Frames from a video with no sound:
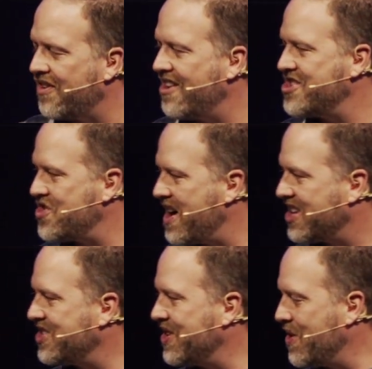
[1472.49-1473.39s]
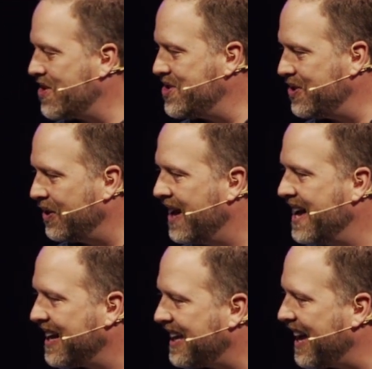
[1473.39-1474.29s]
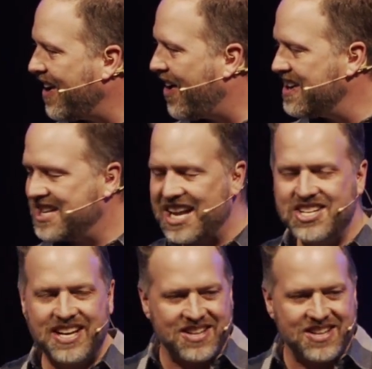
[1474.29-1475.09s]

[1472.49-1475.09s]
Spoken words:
our direction or to get our attention.